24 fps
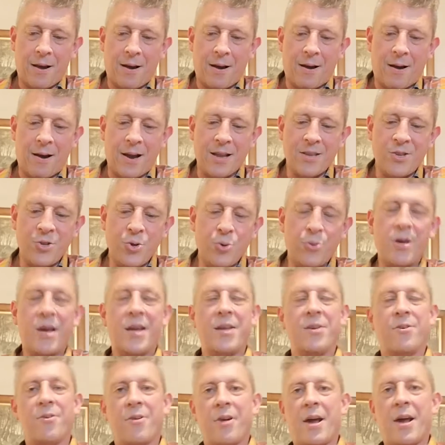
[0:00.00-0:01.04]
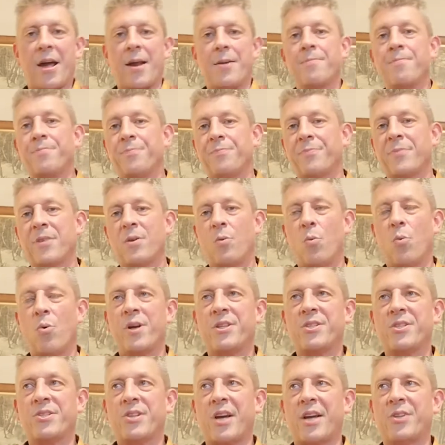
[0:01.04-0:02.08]
I knew that he'd written
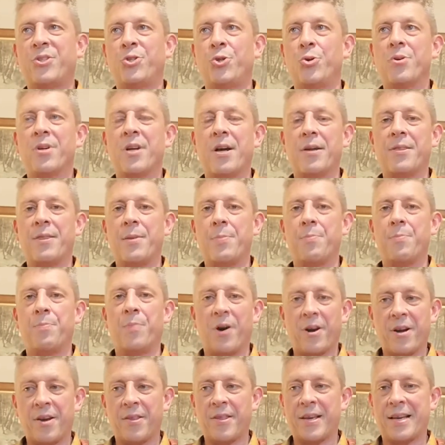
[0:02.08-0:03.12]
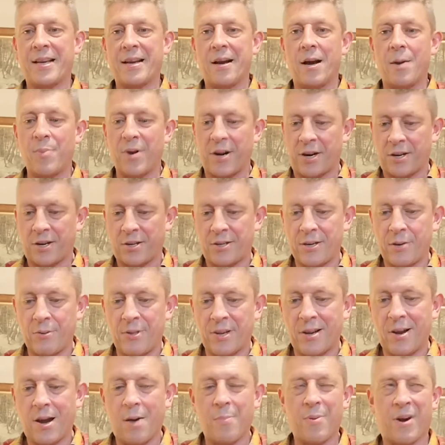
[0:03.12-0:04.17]
was a tune called The Buck of the Cabrach. Now, the
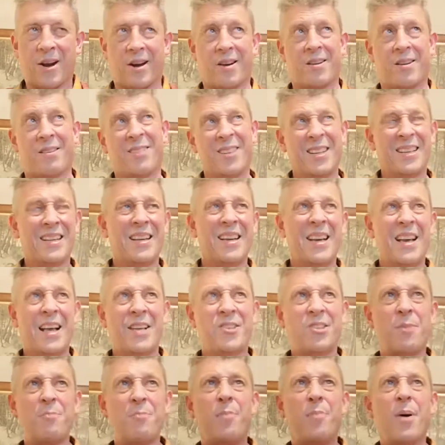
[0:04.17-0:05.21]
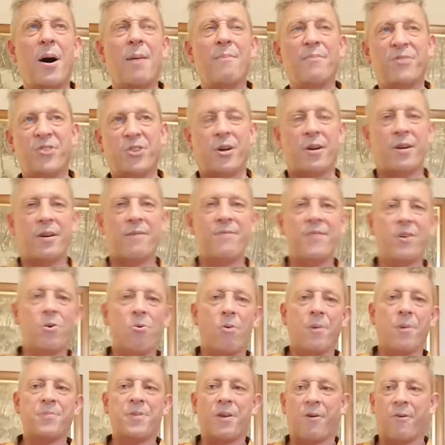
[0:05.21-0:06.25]
Cabrach, it's in Bampshire. If you go
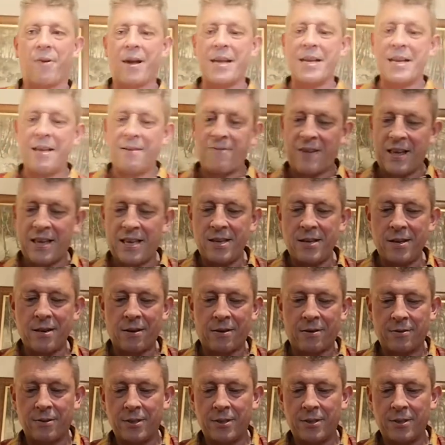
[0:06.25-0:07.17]
up to Riney for here,